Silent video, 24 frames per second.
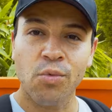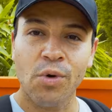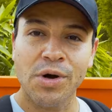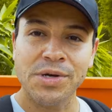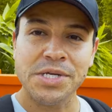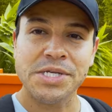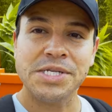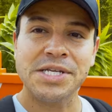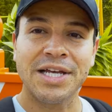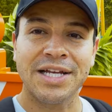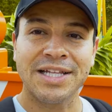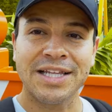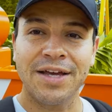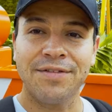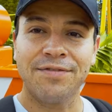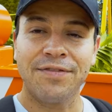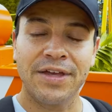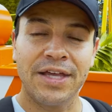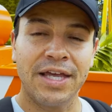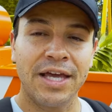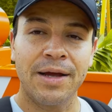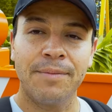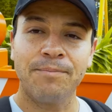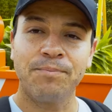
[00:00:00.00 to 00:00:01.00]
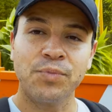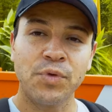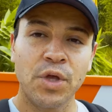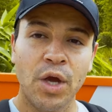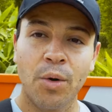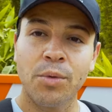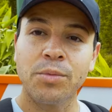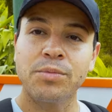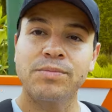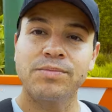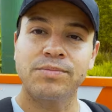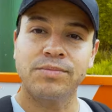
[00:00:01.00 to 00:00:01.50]
was a significant, you
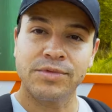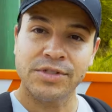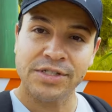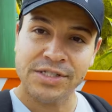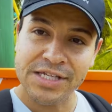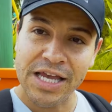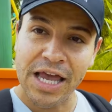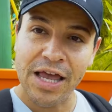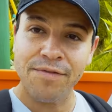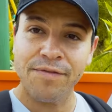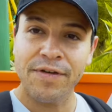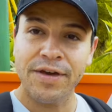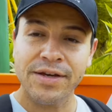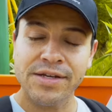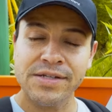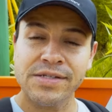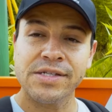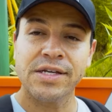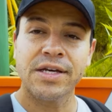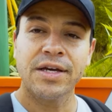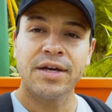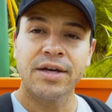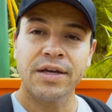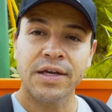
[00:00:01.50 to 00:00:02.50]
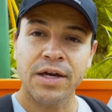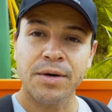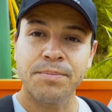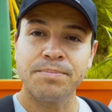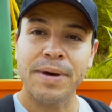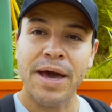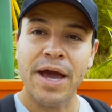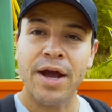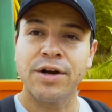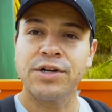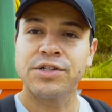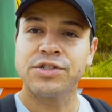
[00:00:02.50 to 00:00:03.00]
know, savings
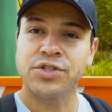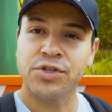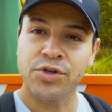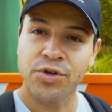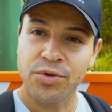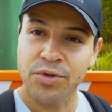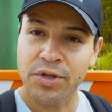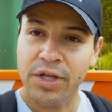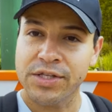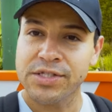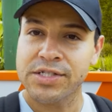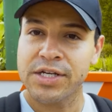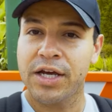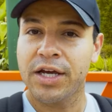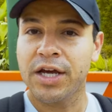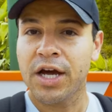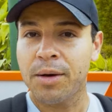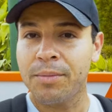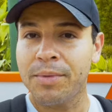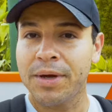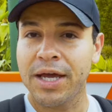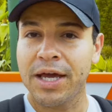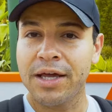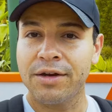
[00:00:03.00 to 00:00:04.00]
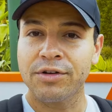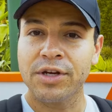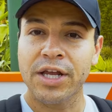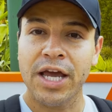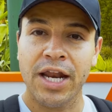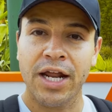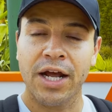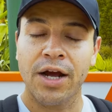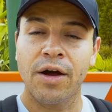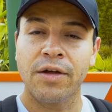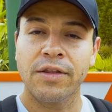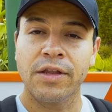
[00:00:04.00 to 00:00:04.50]
compared to, let's say, coming and
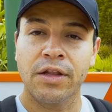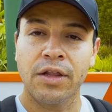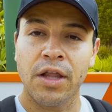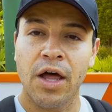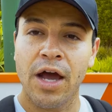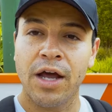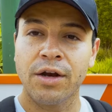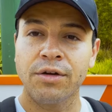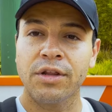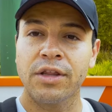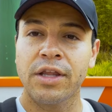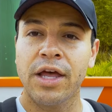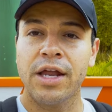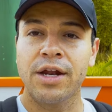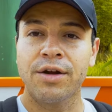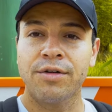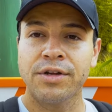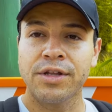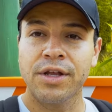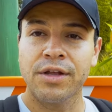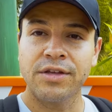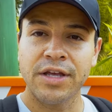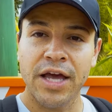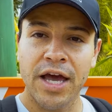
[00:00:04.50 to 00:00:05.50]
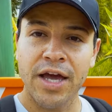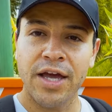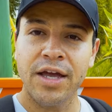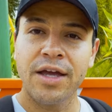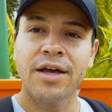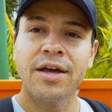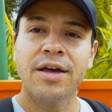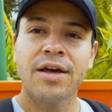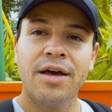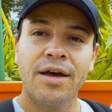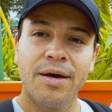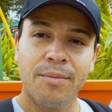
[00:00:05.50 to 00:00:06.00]
getting on the line later in the day.
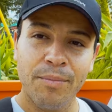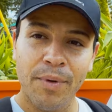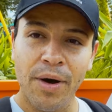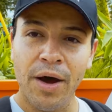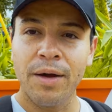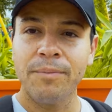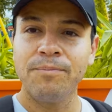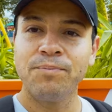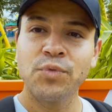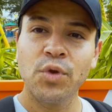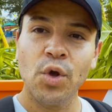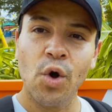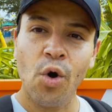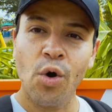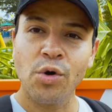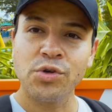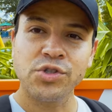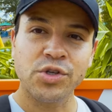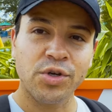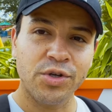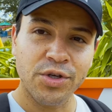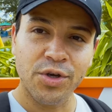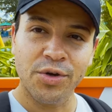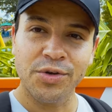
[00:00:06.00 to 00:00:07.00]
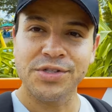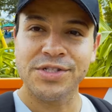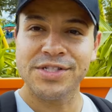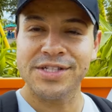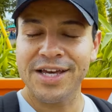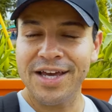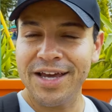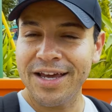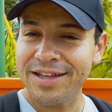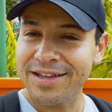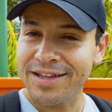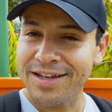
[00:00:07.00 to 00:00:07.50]
But also you'll
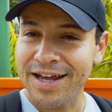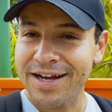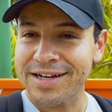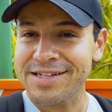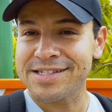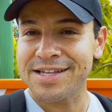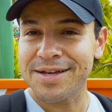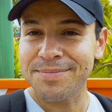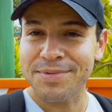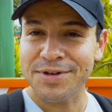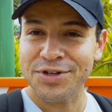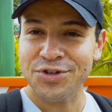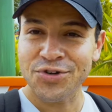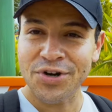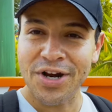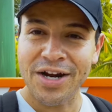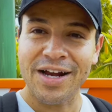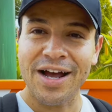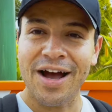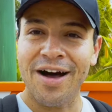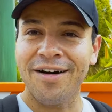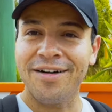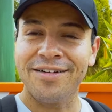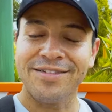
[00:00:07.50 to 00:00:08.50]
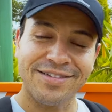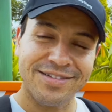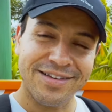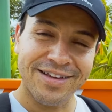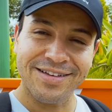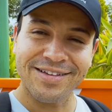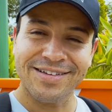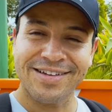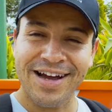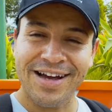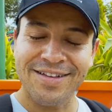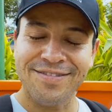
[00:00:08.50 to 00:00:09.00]
see in the next tip and trick, I'll
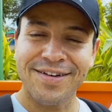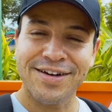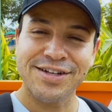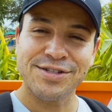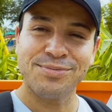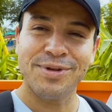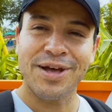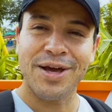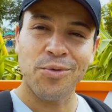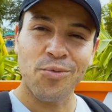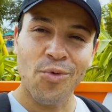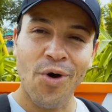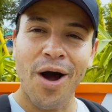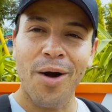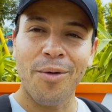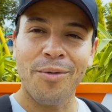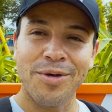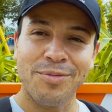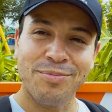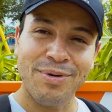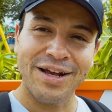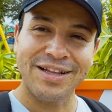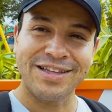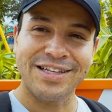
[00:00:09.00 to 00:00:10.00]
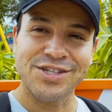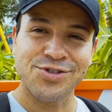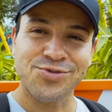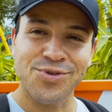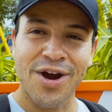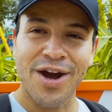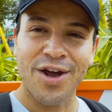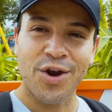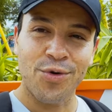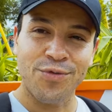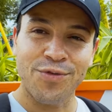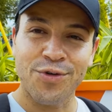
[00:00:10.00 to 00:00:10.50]
kind of explain why we picked this
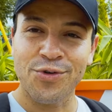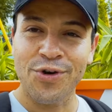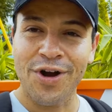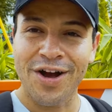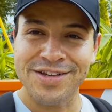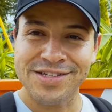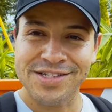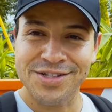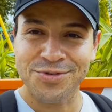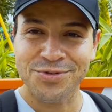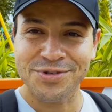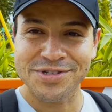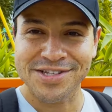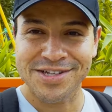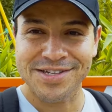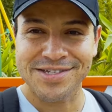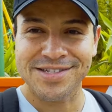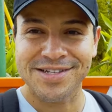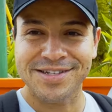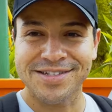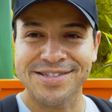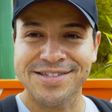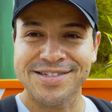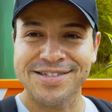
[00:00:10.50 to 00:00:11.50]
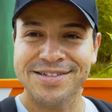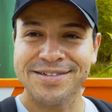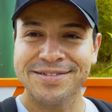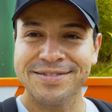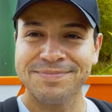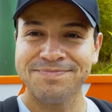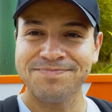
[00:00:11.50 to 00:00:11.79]
ride over Rise of the Resistance.